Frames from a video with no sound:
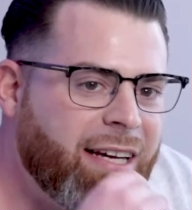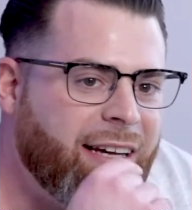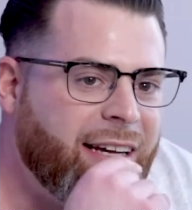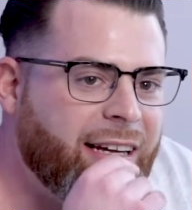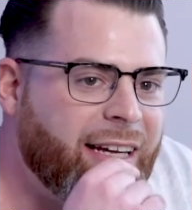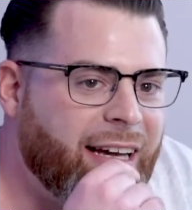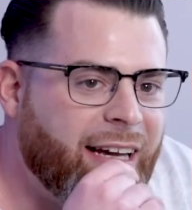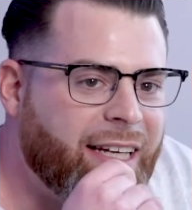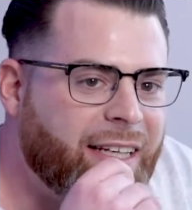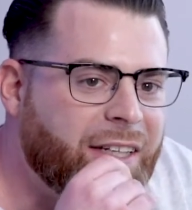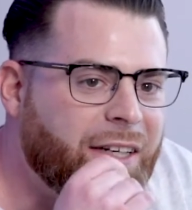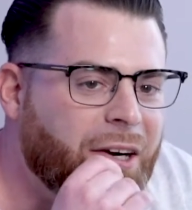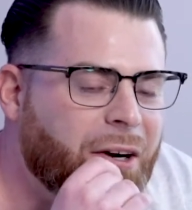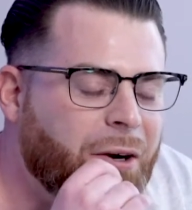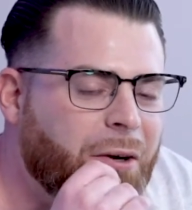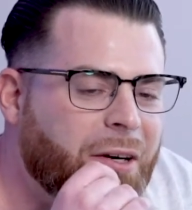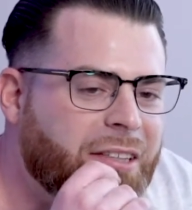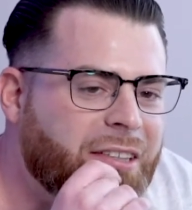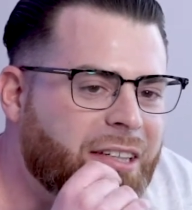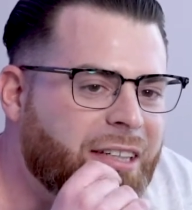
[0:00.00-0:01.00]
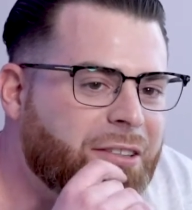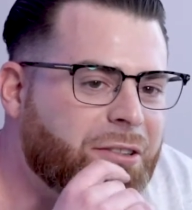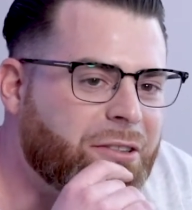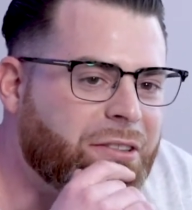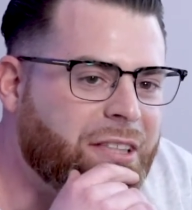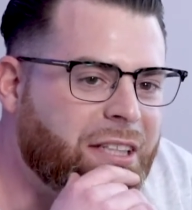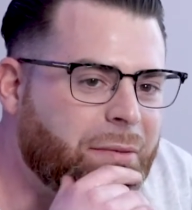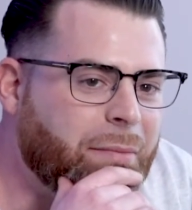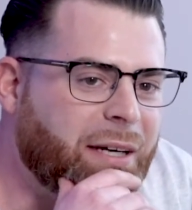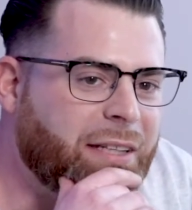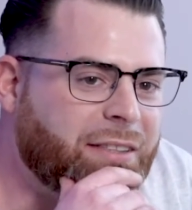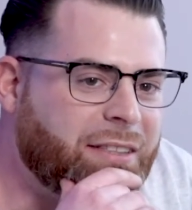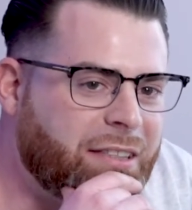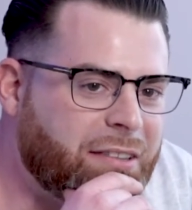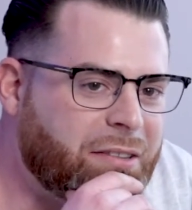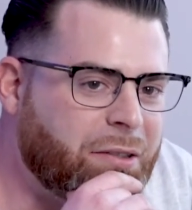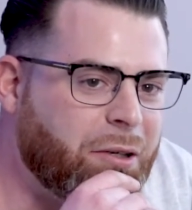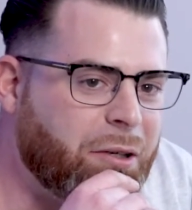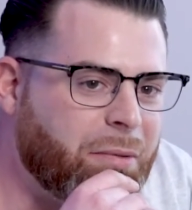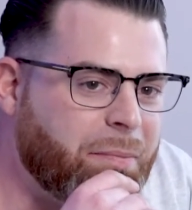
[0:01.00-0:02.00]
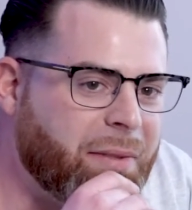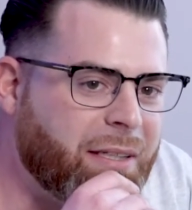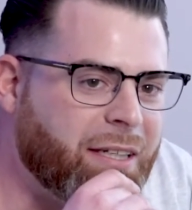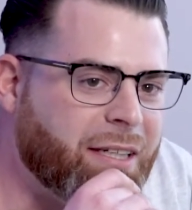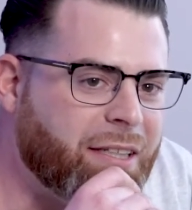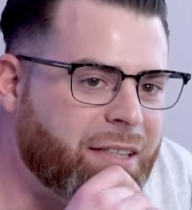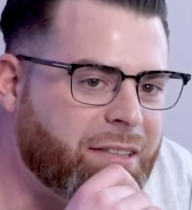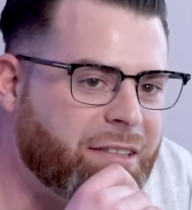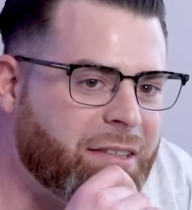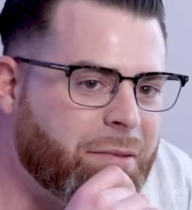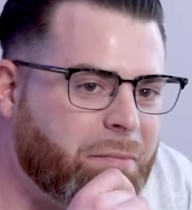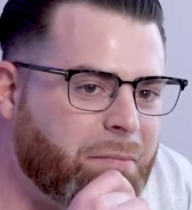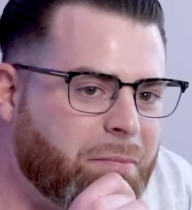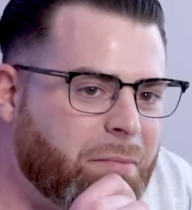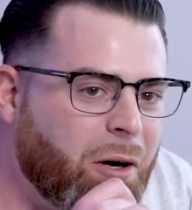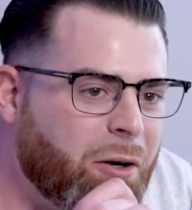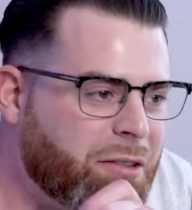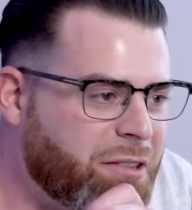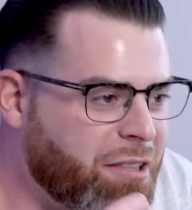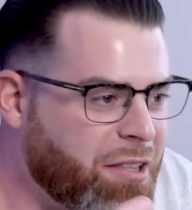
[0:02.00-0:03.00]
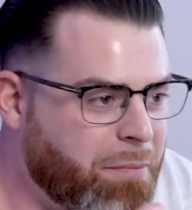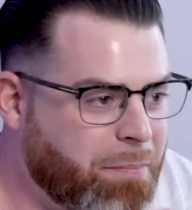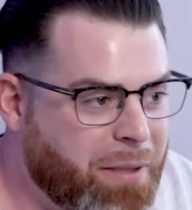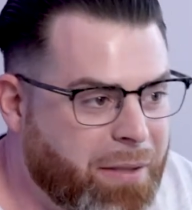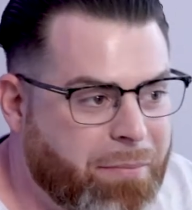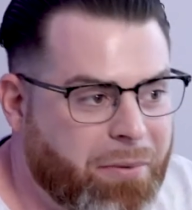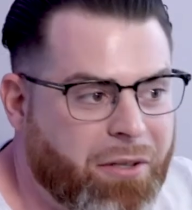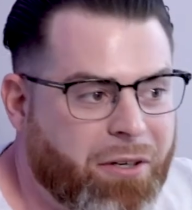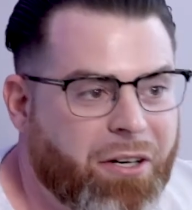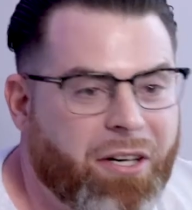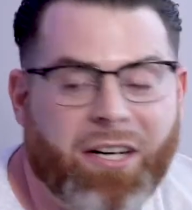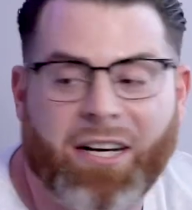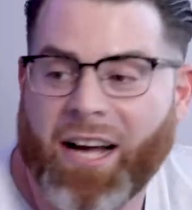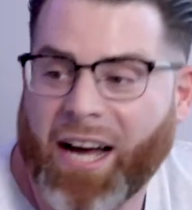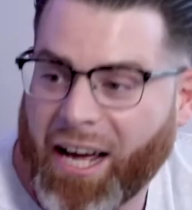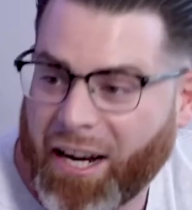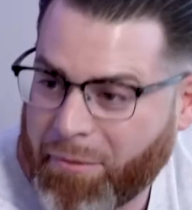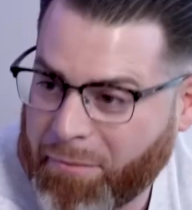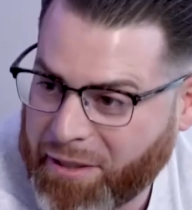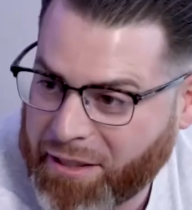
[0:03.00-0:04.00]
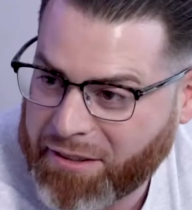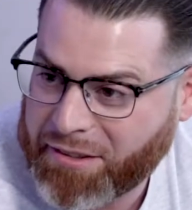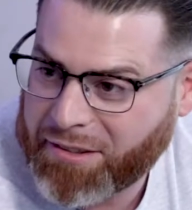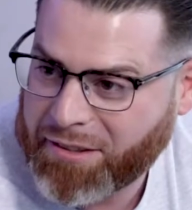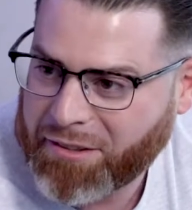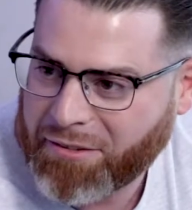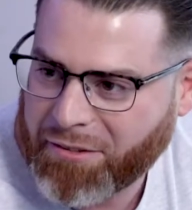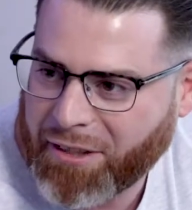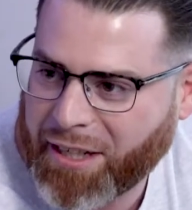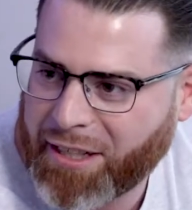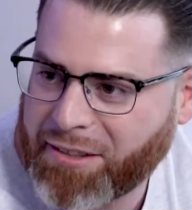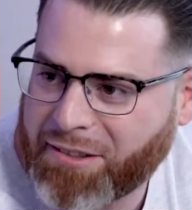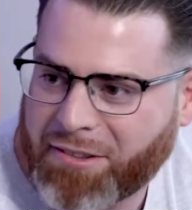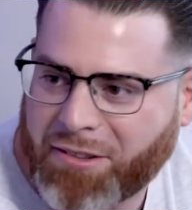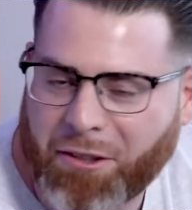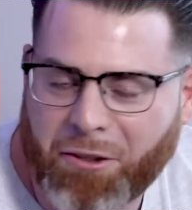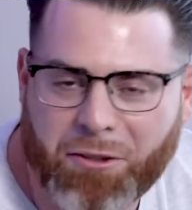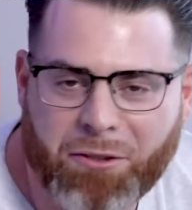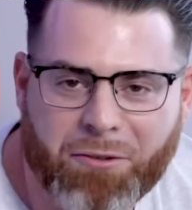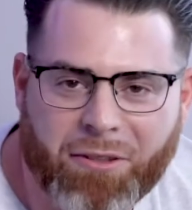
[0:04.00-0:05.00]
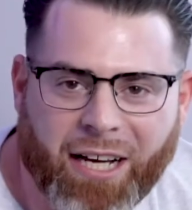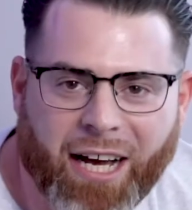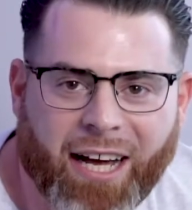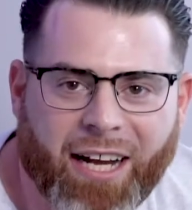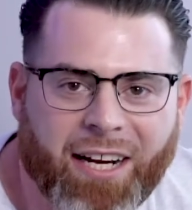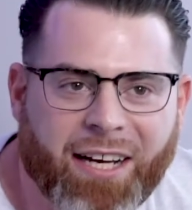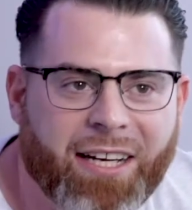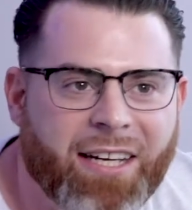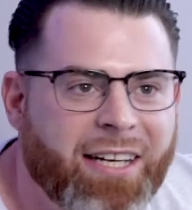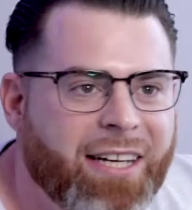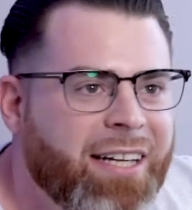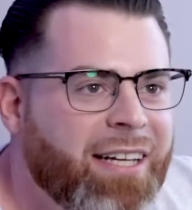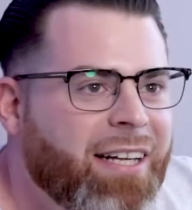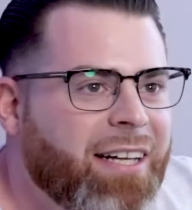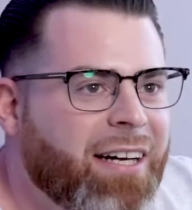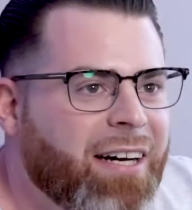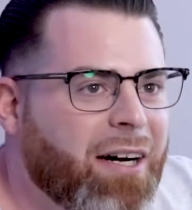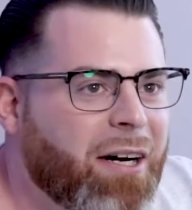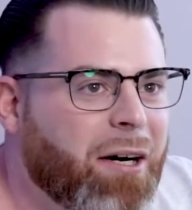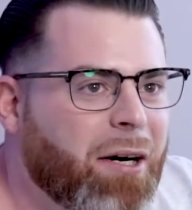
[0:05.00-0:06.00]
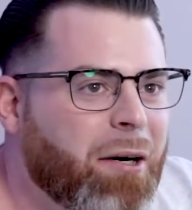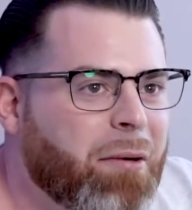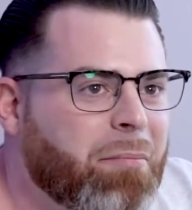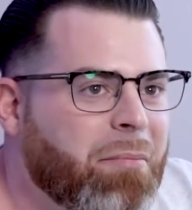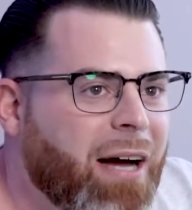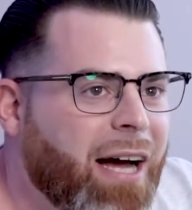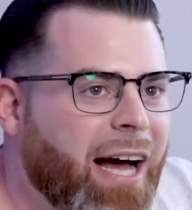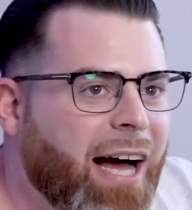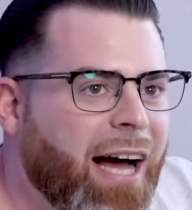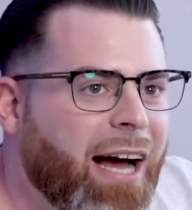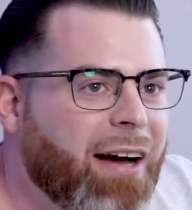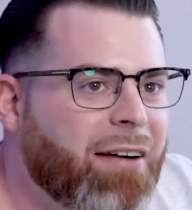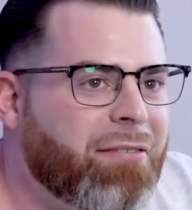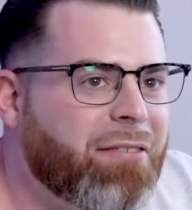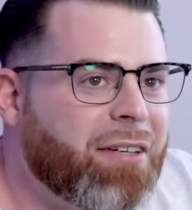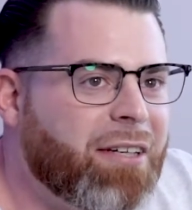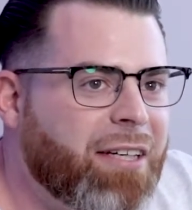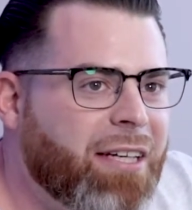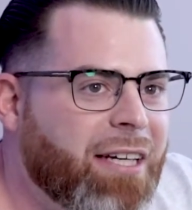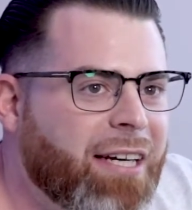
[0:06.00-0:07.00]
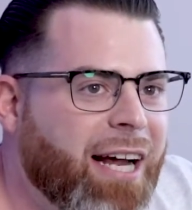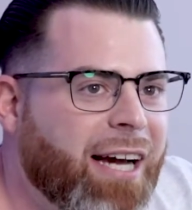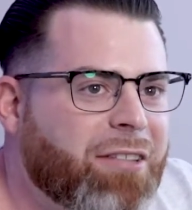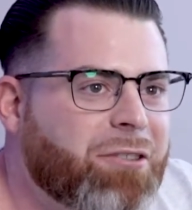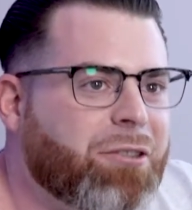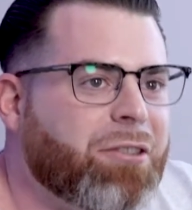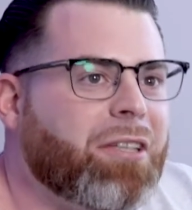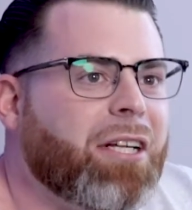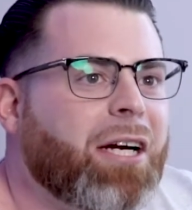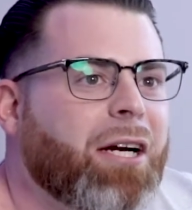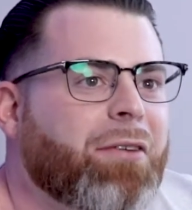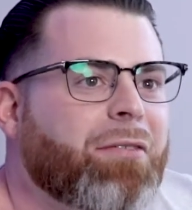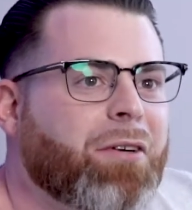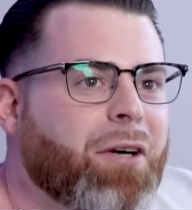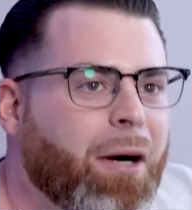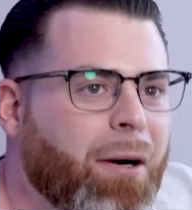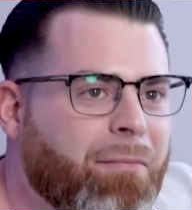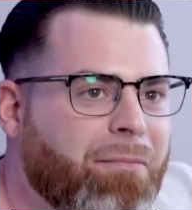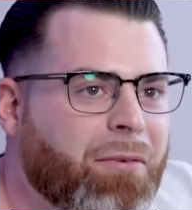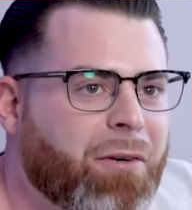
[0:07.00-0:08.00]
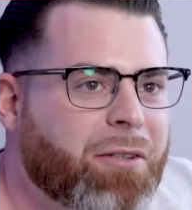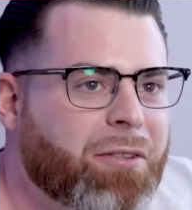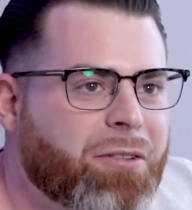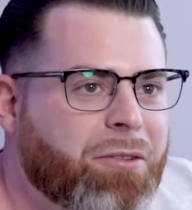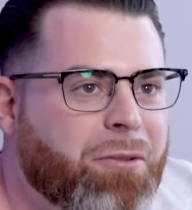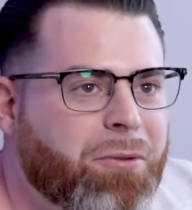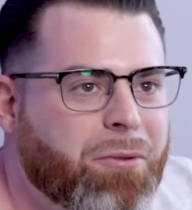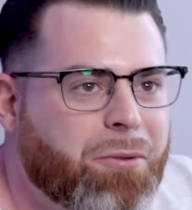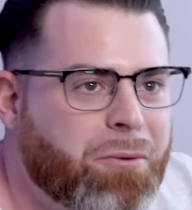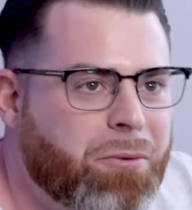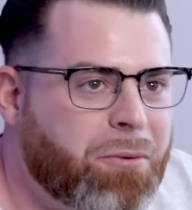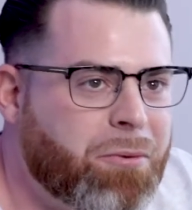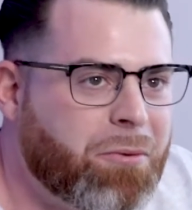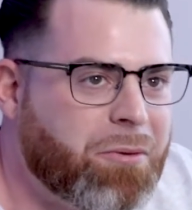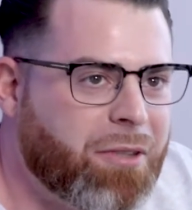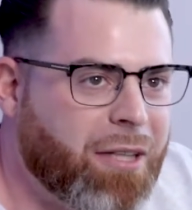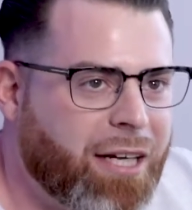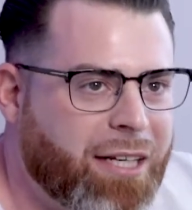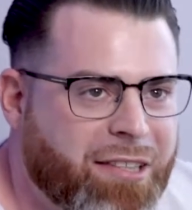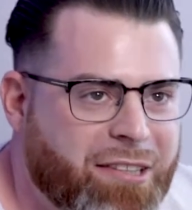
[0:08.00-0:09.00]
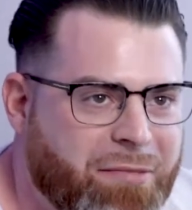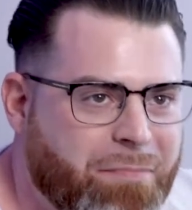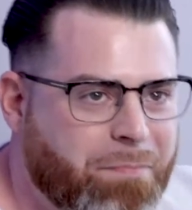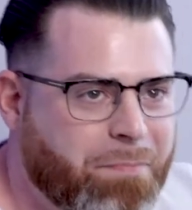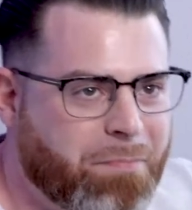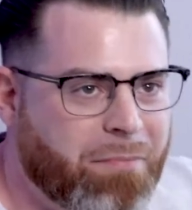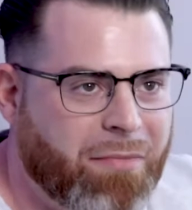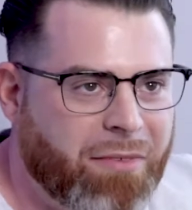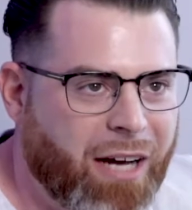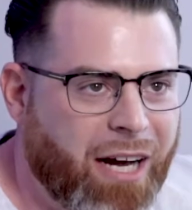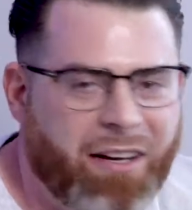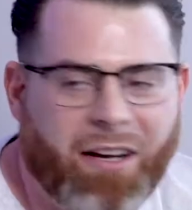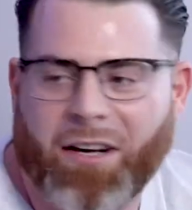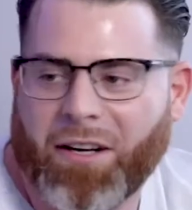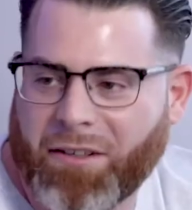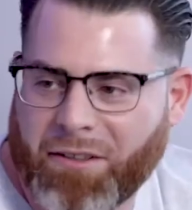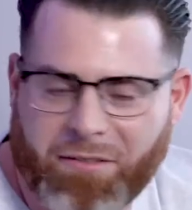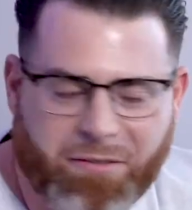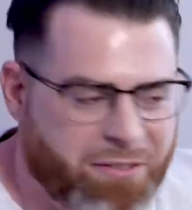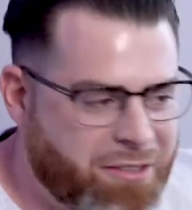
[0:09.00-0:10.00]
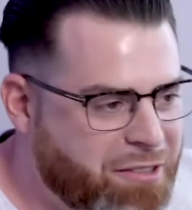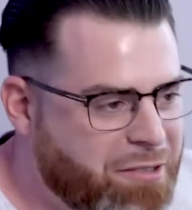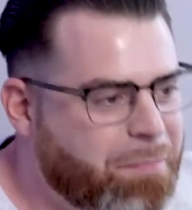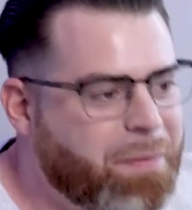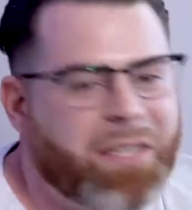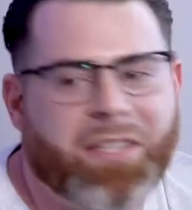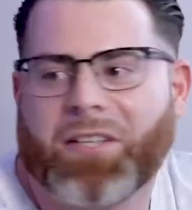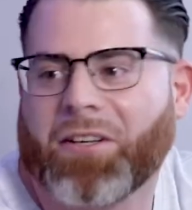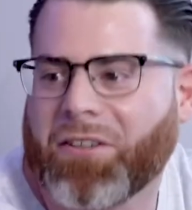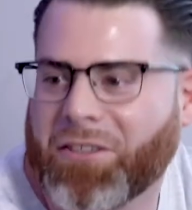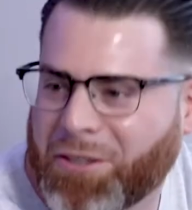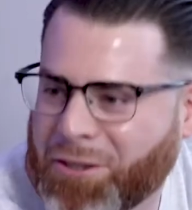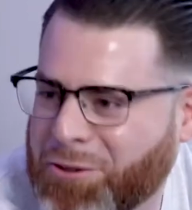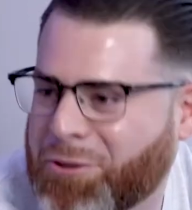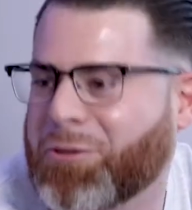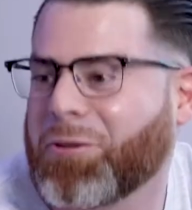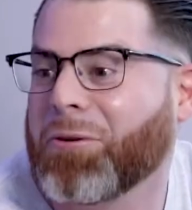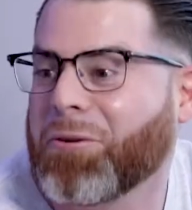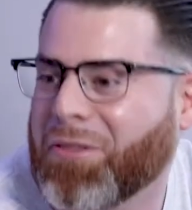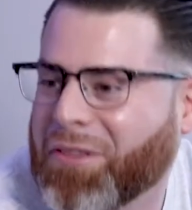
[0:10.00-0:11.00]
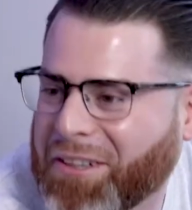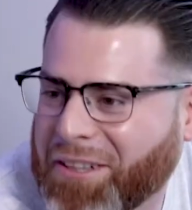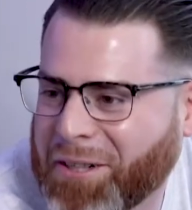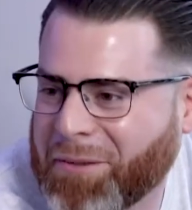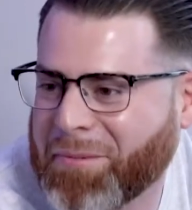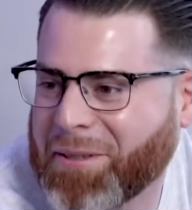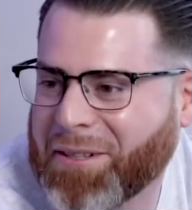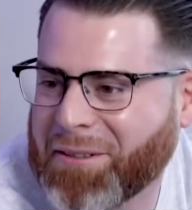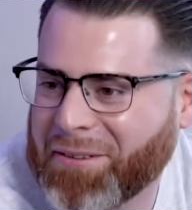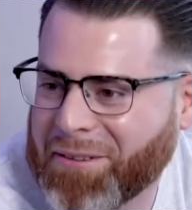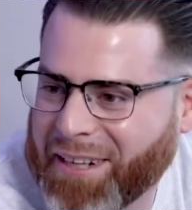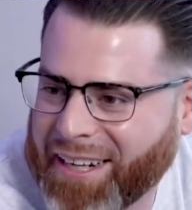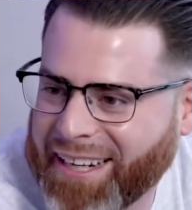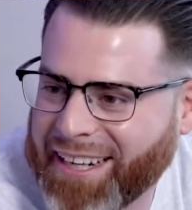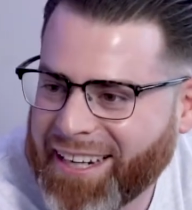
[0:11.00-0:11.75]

it's interesting about Discord because most of the people are anonymous, right? So you kind of have an extra layer of comfort to like to speak your truth a little bit, right?